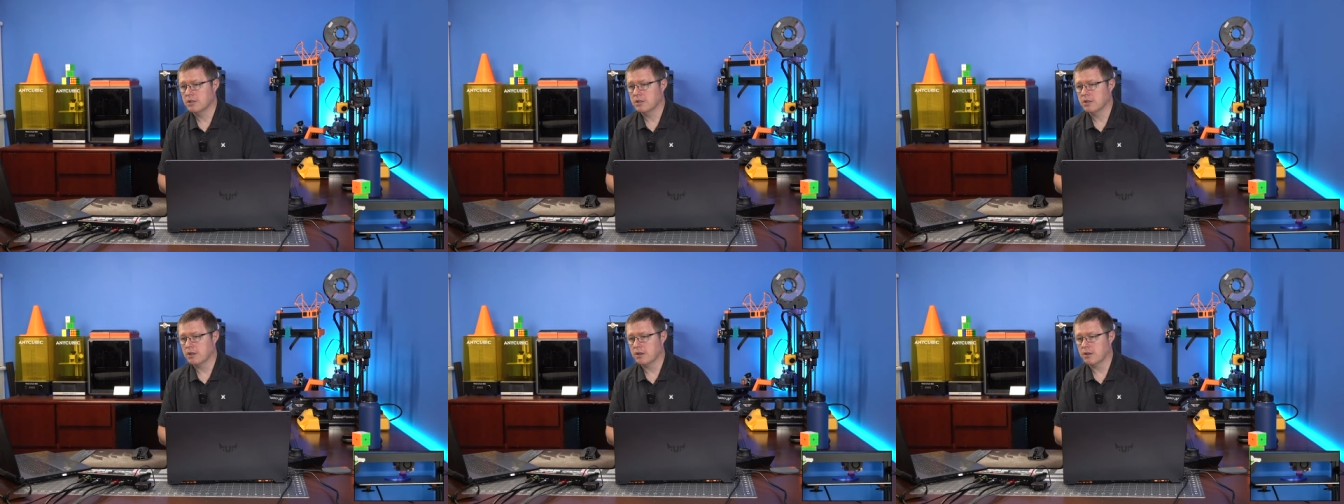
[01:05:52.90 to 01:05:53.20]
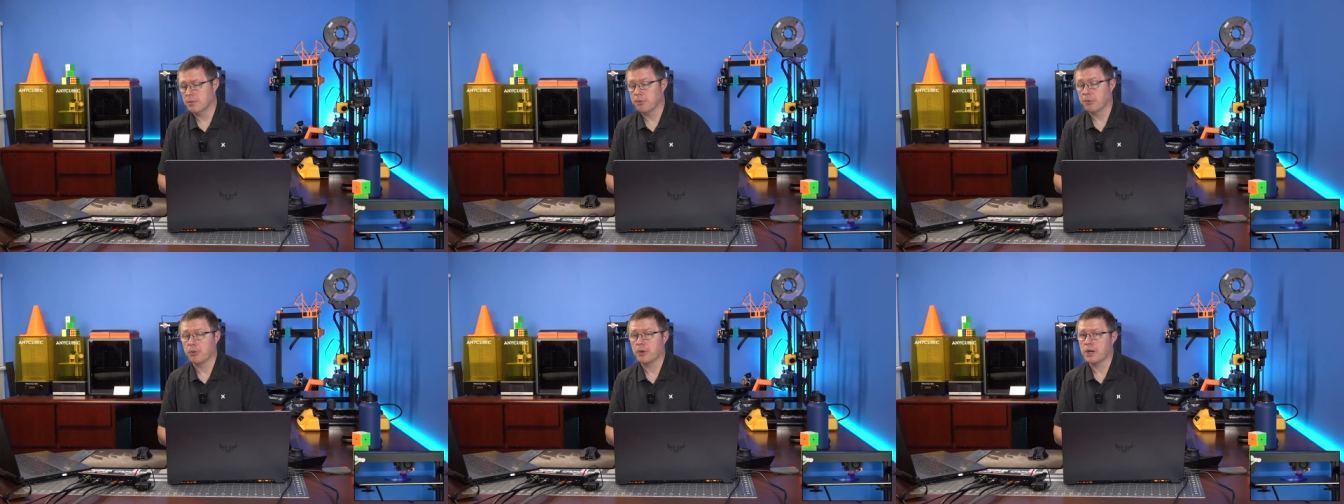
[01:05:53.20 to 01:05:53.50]
or
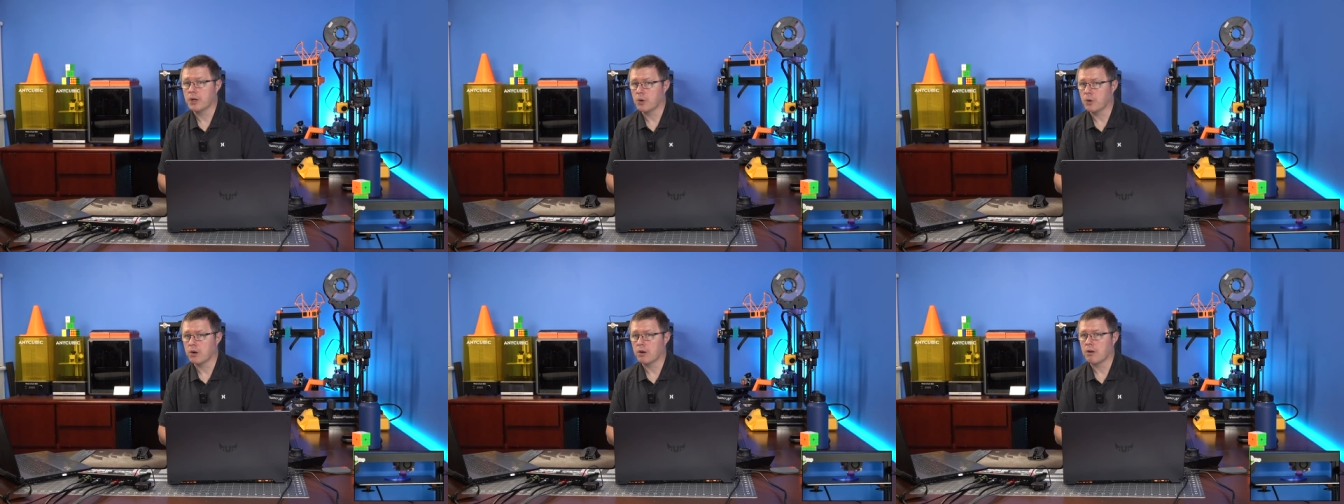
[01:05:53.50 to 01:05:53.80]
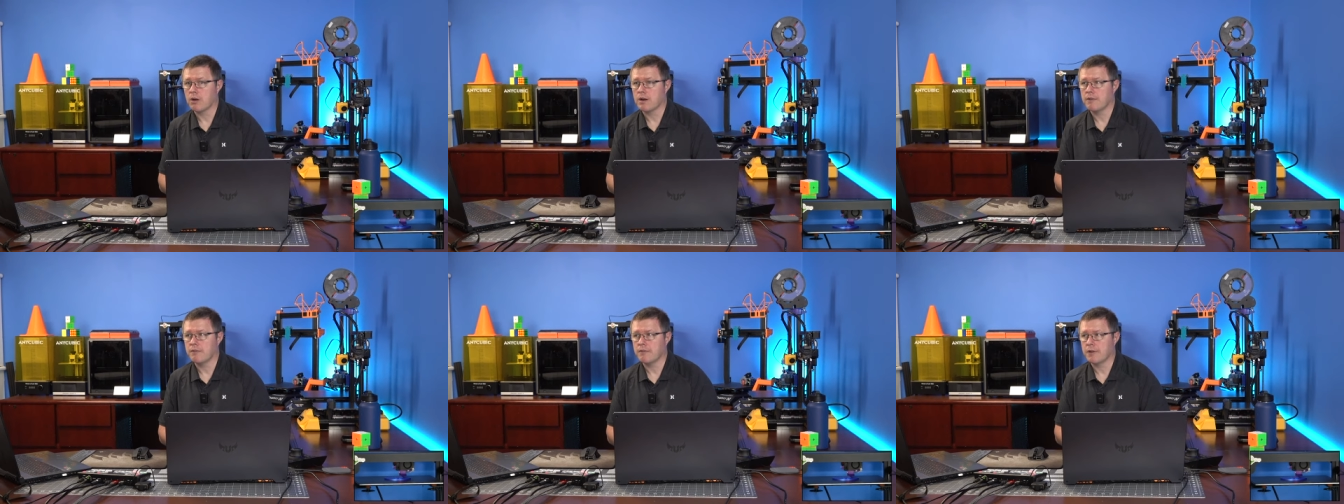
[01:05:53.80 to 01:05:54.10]
the pre
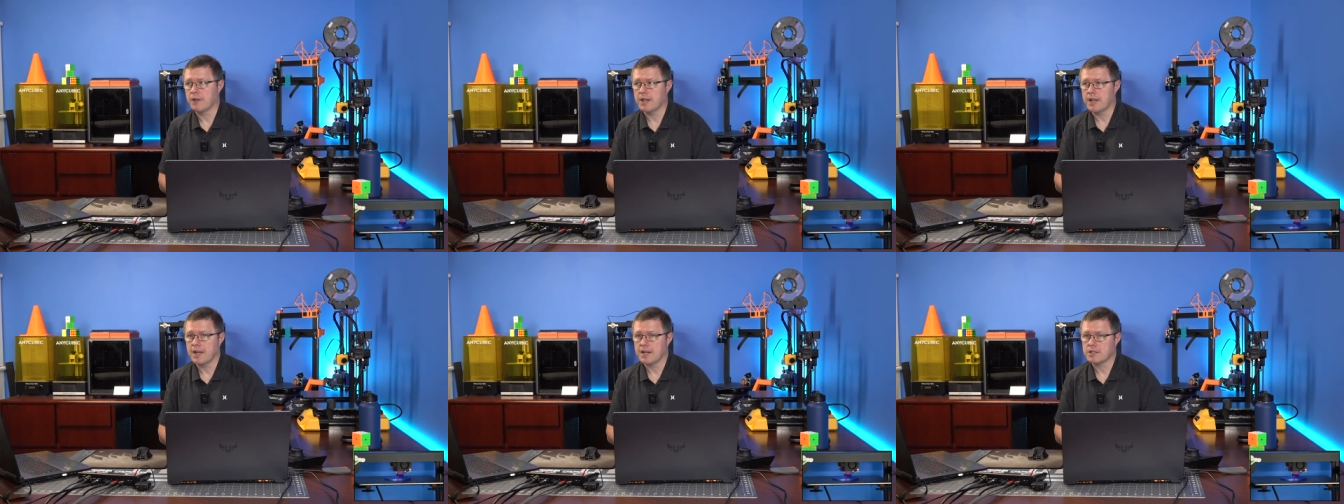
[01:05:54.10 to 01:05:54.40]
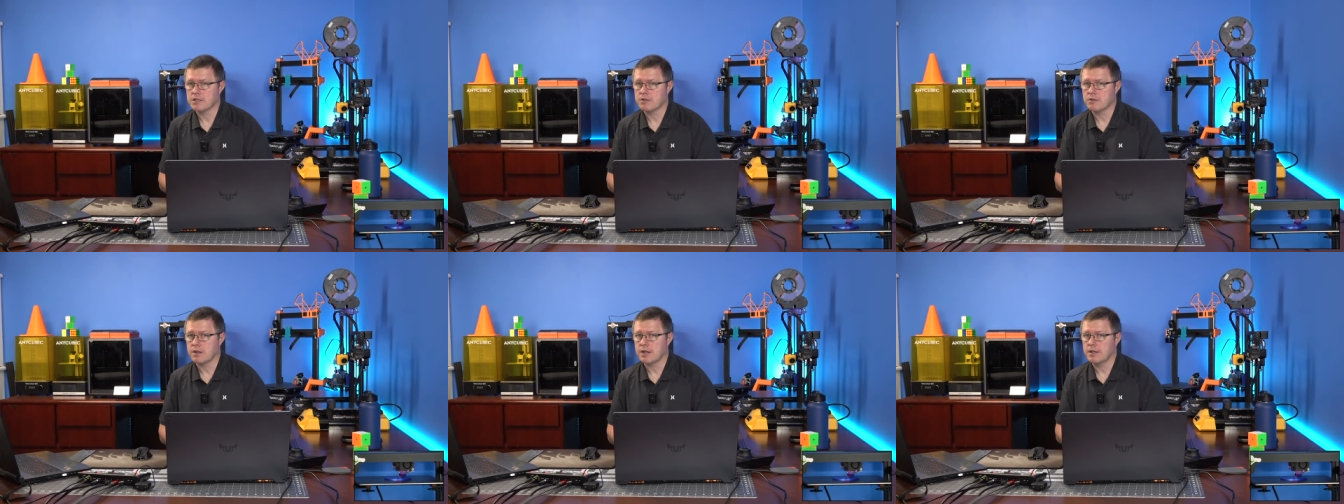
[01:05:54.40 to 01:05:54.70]
ordering for the
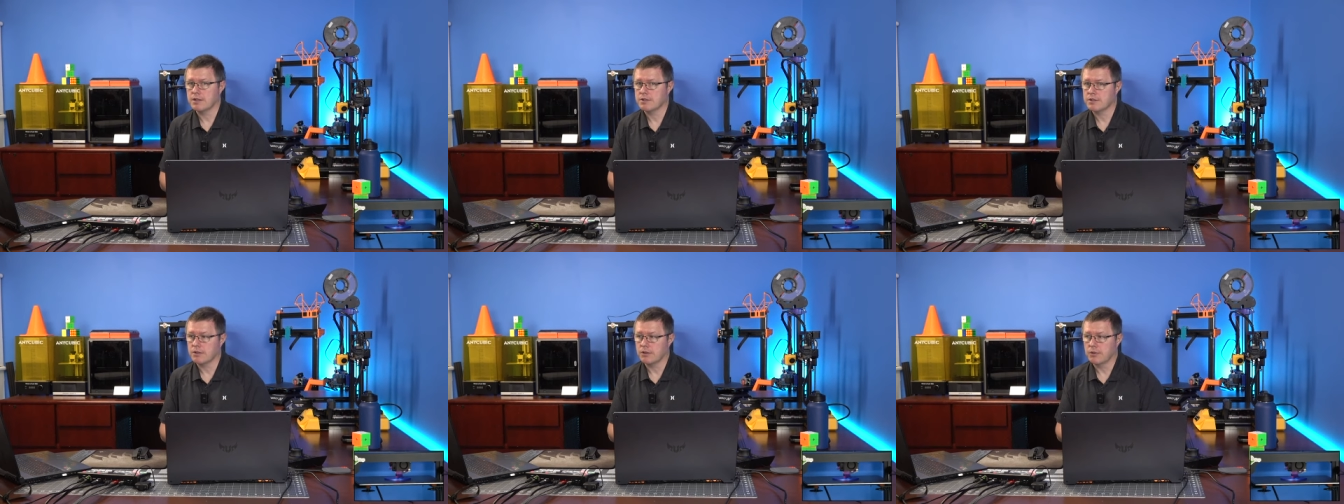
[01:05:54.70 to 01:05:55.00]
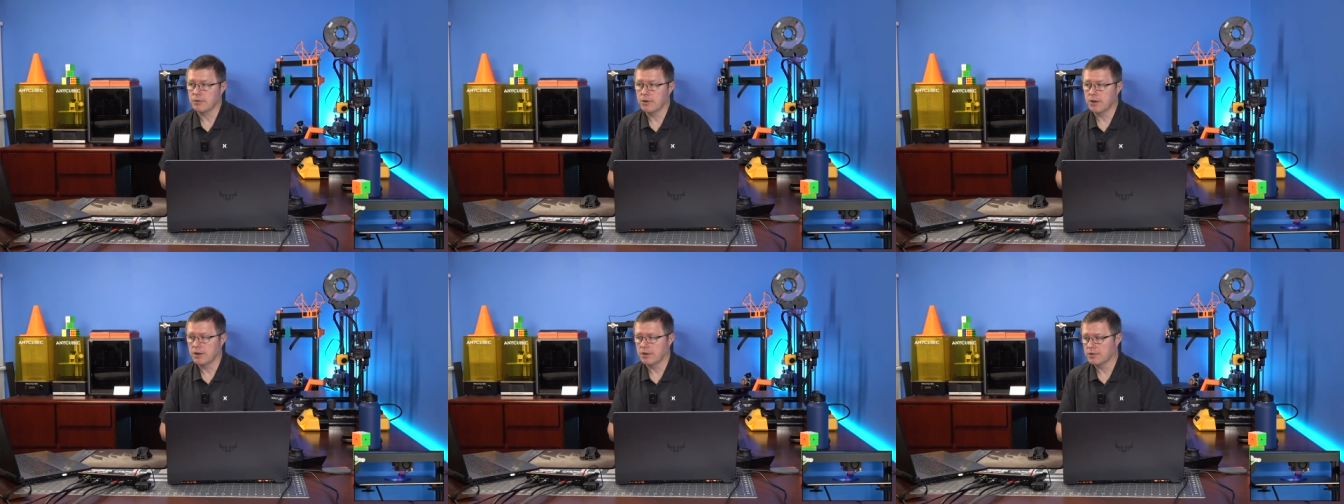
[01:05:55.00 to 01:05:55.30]
X3. So,
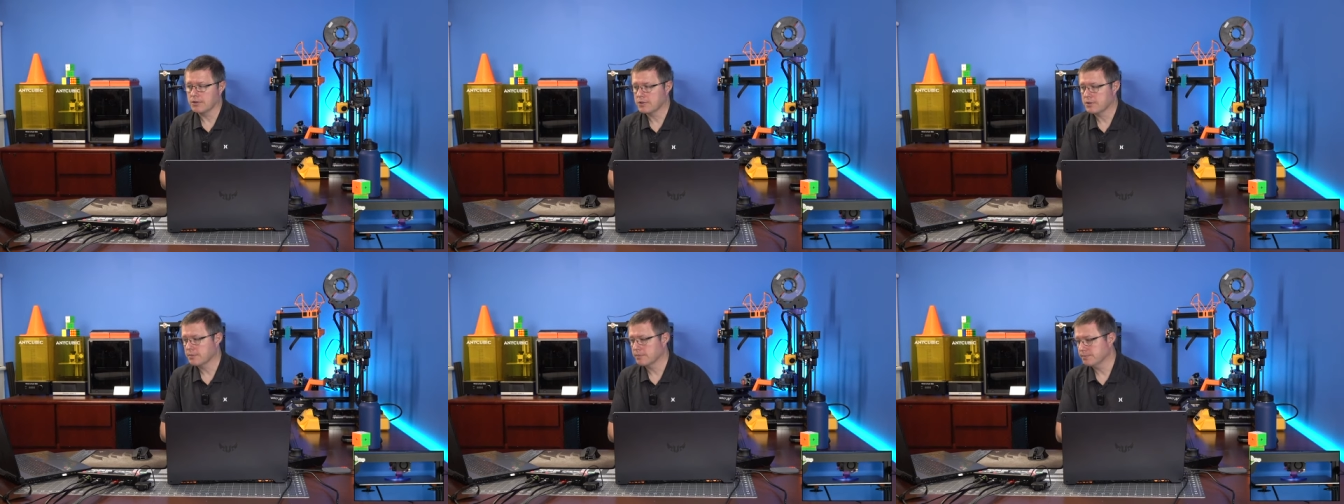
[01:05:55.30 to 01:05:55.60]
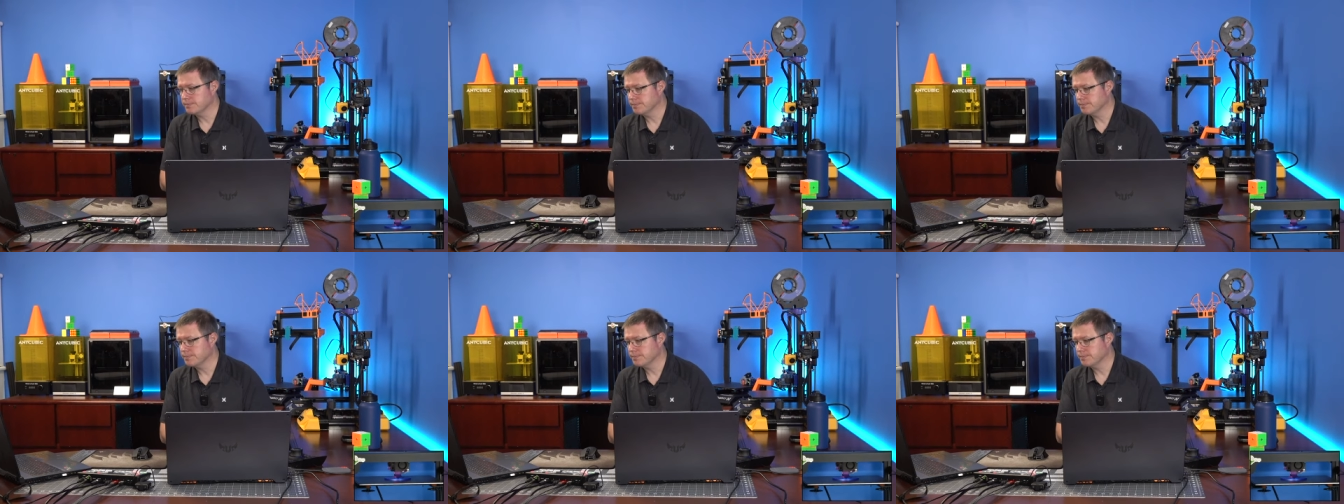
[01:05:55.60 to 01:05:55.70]
who knows?